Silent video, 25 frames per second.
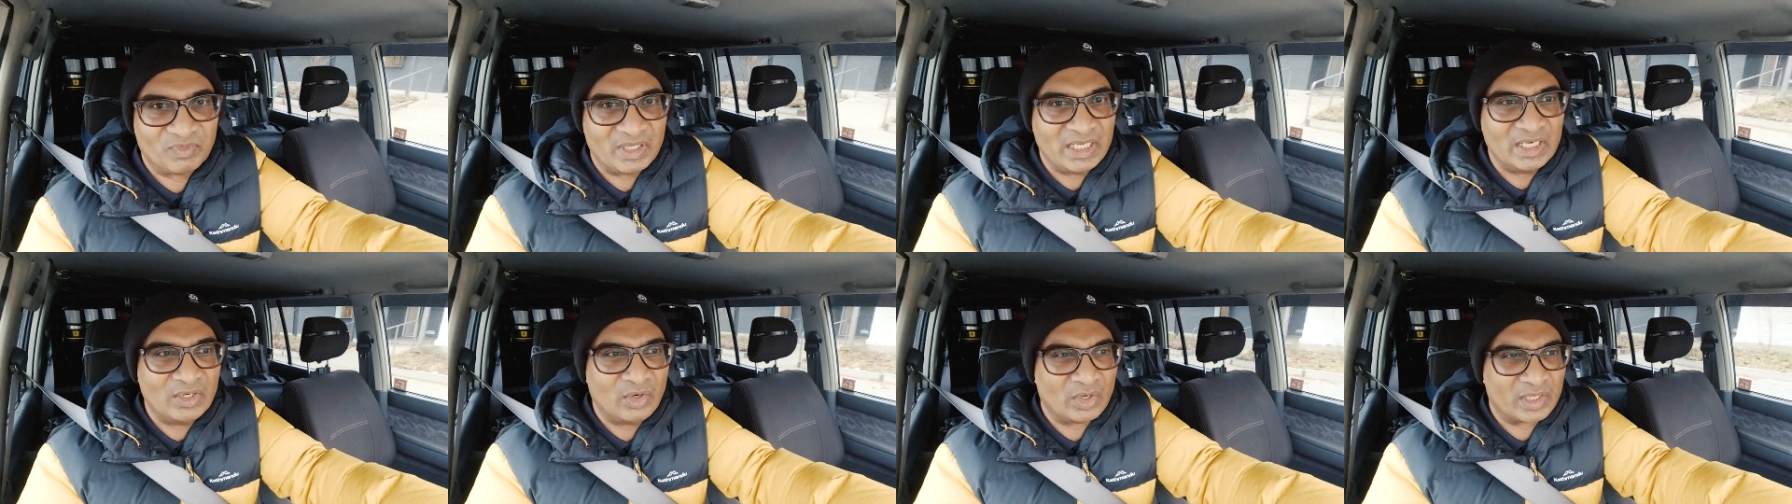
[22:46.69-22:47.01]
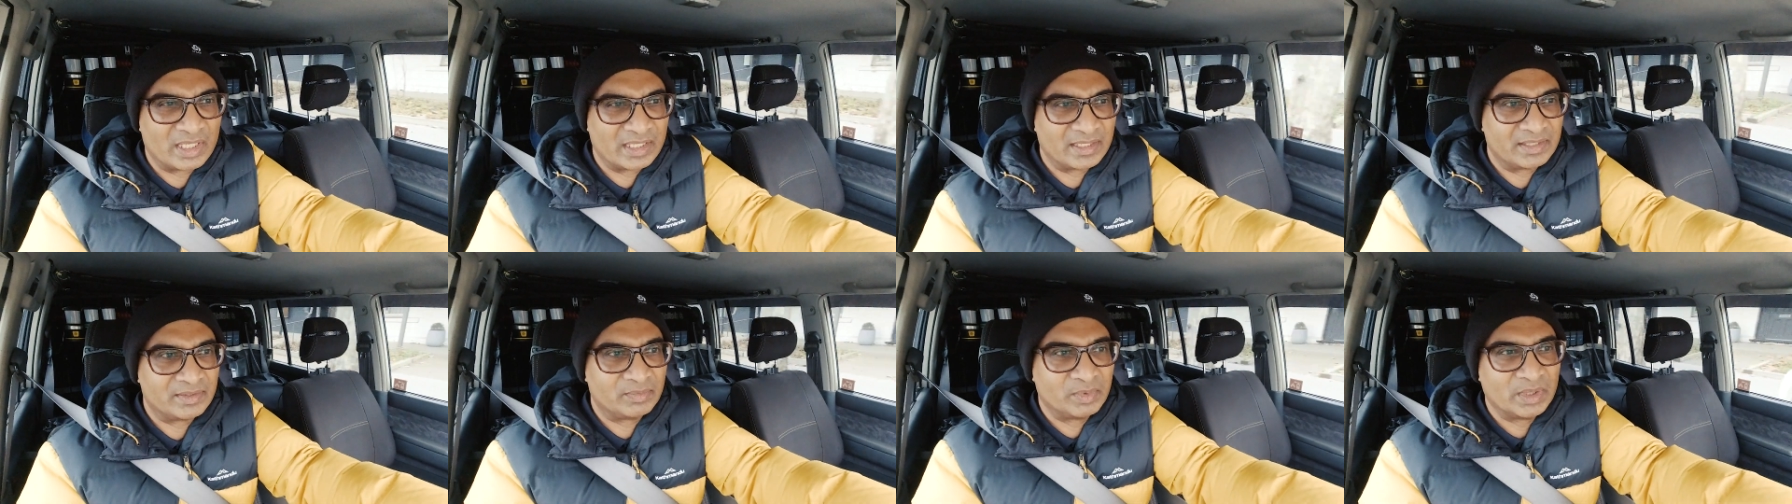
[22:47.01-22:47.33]

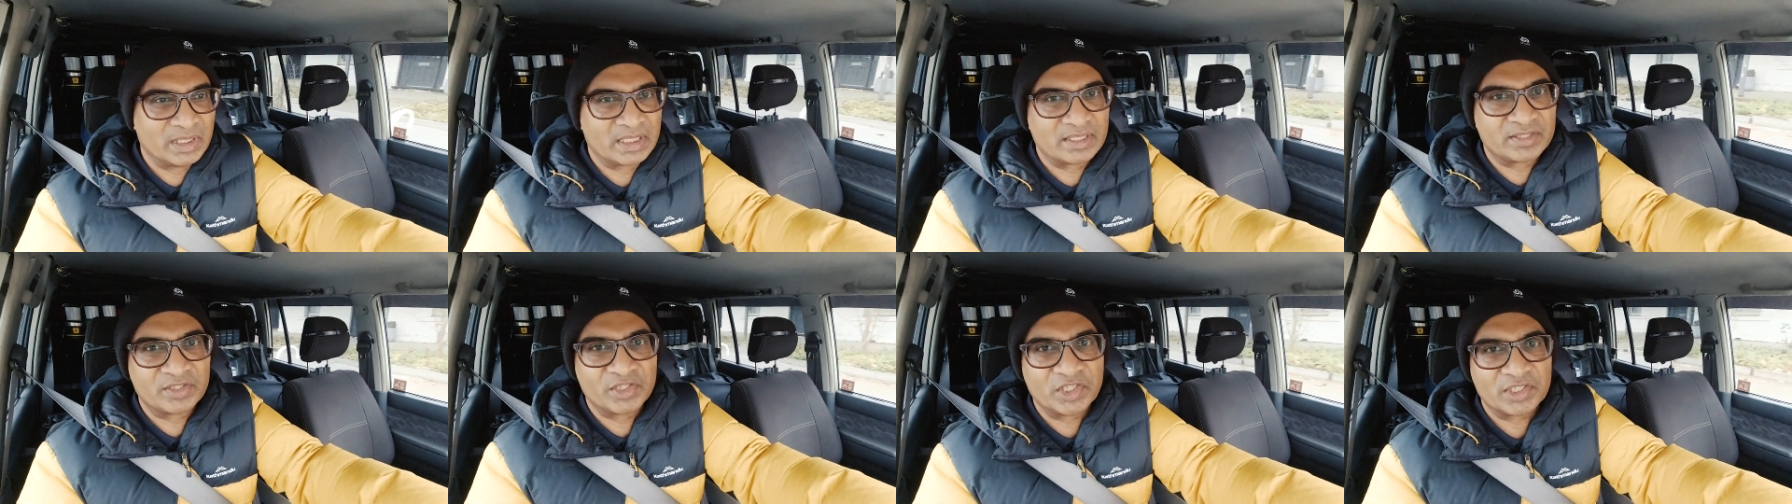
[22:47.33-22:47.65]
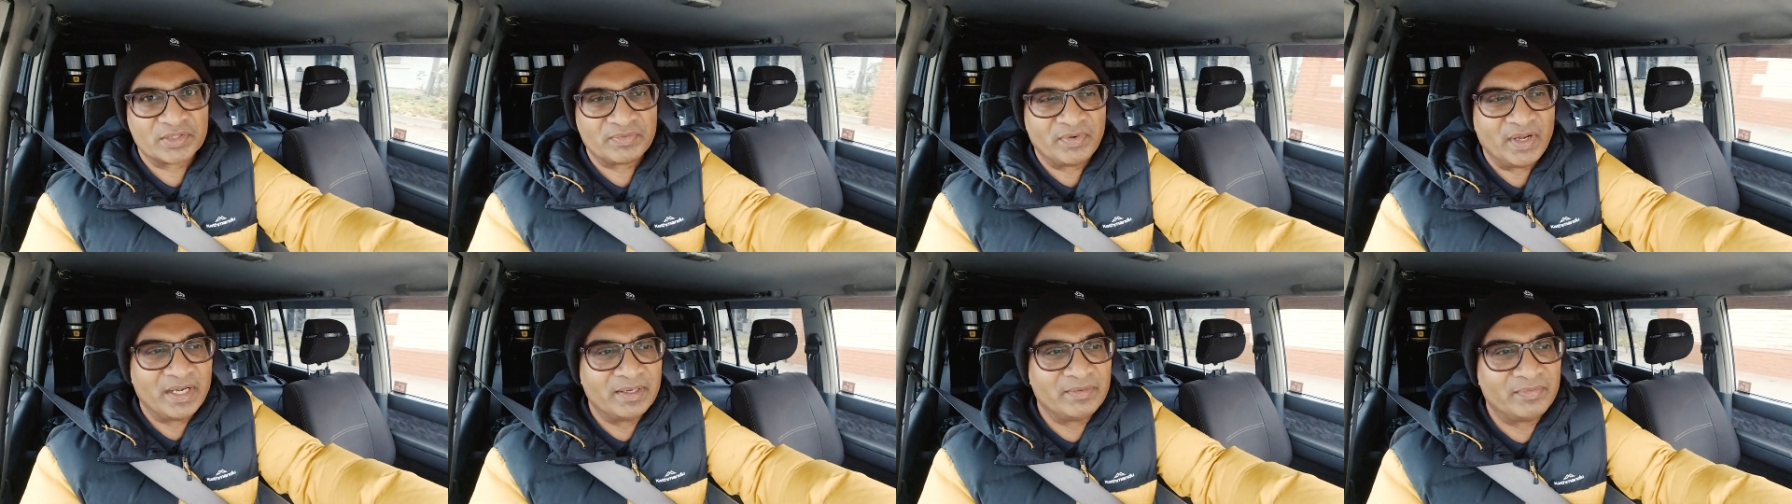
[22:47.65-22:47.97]
E-lockers works
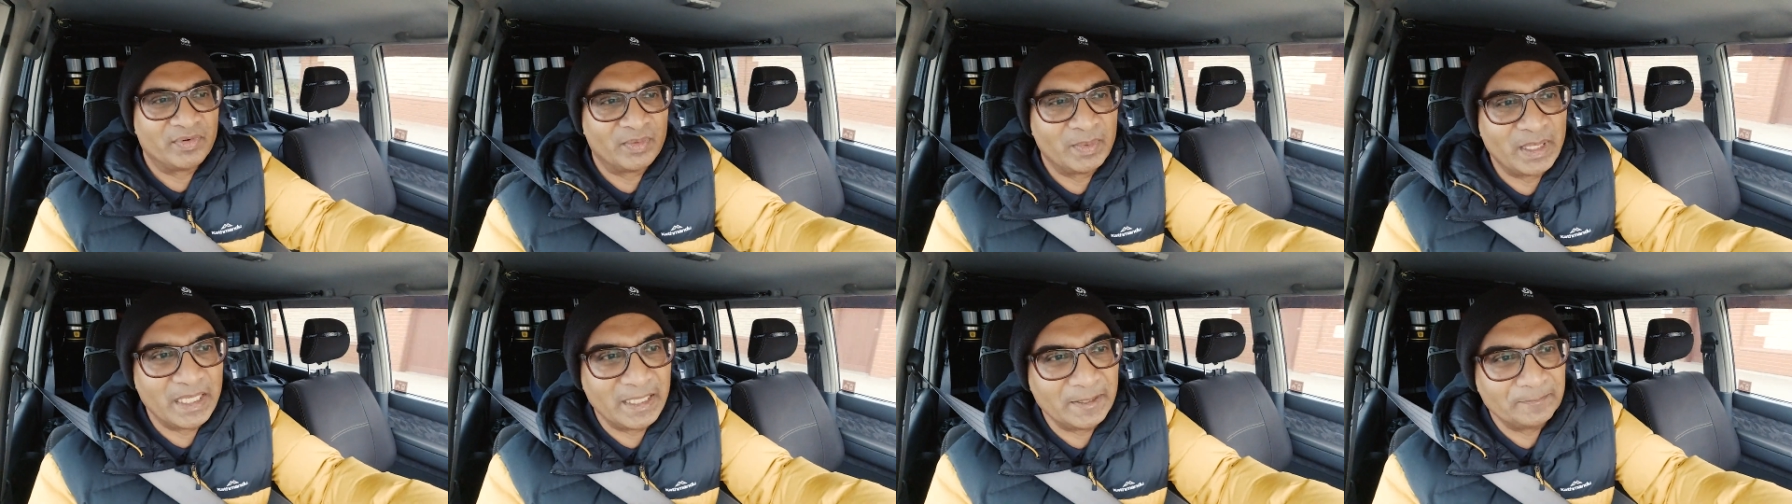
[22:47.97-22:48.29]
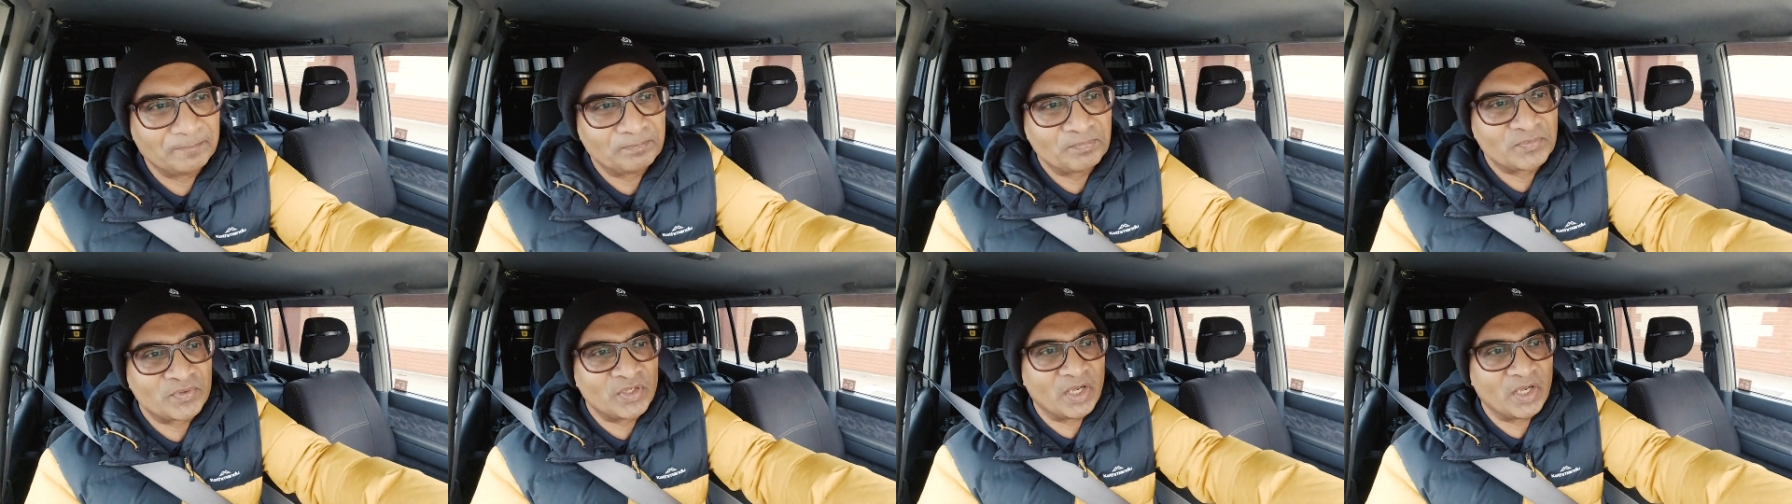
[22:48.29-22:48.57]
just fine for me.